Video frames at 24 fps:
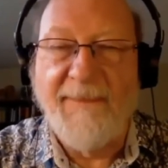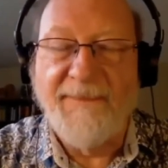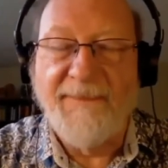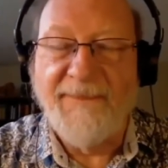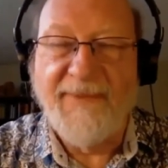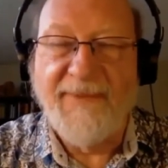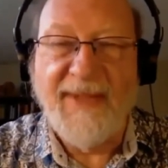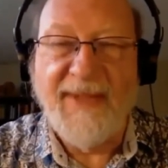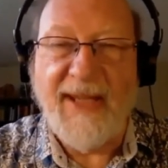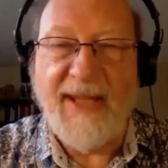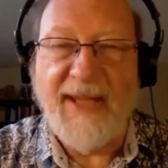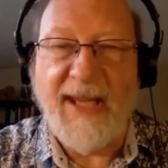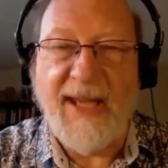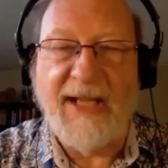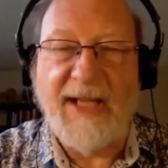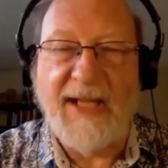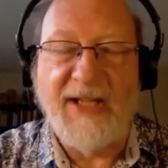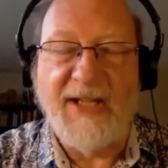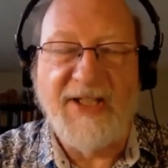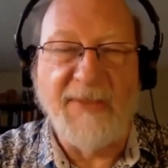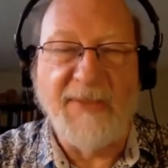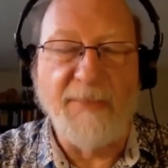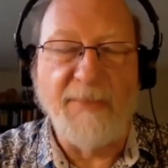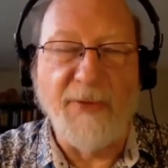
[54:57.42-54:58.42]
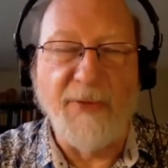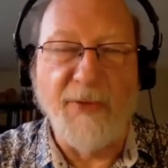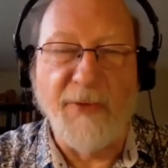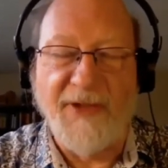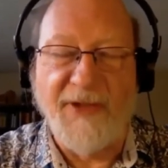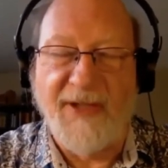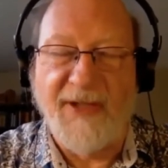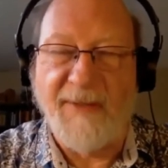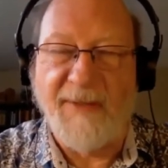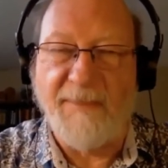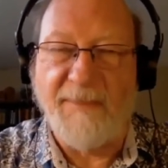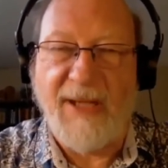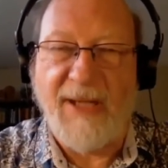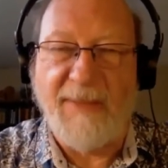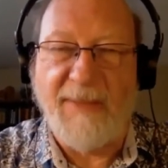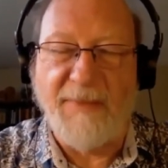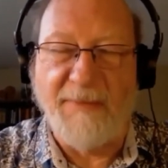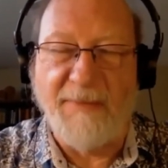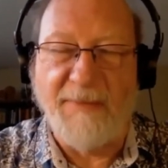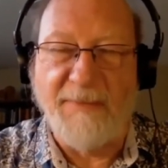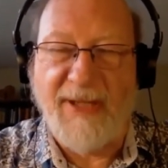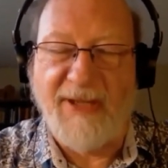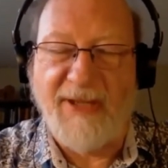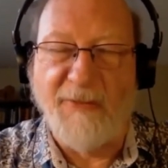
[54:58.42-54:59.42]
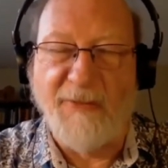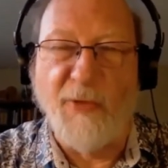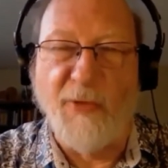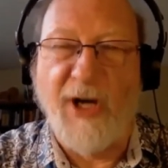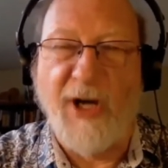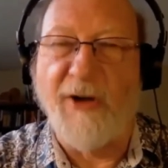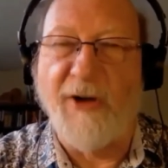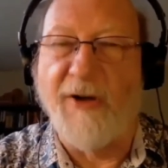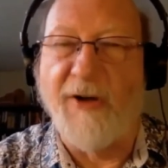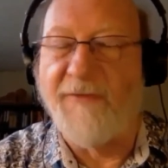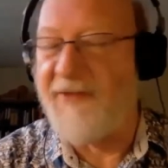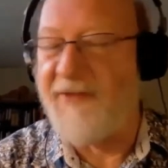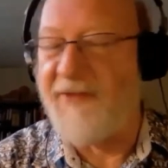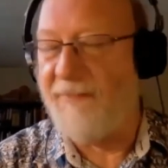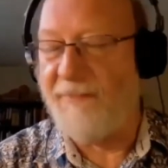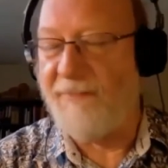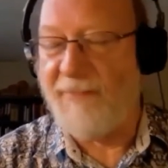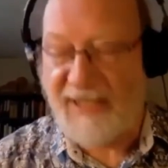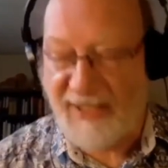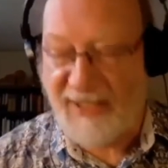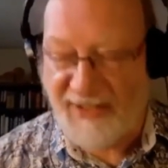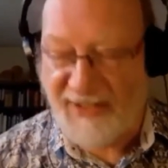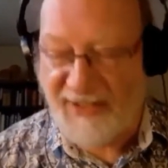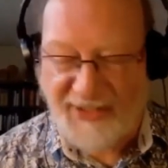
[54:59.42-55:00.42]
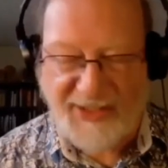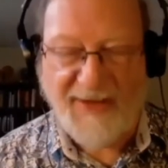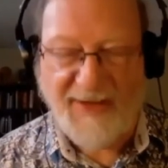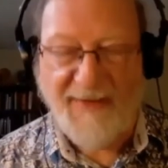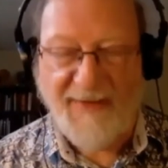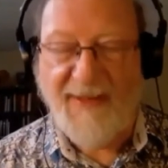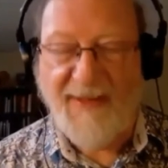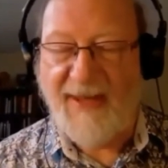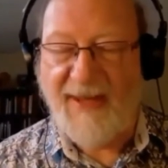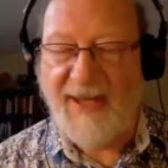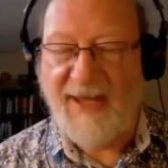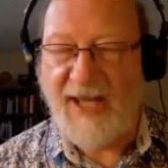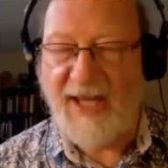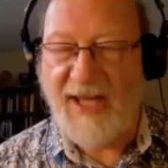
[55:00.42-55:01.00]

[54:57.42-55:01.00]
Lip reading: and it's important that people be aware of them because, as you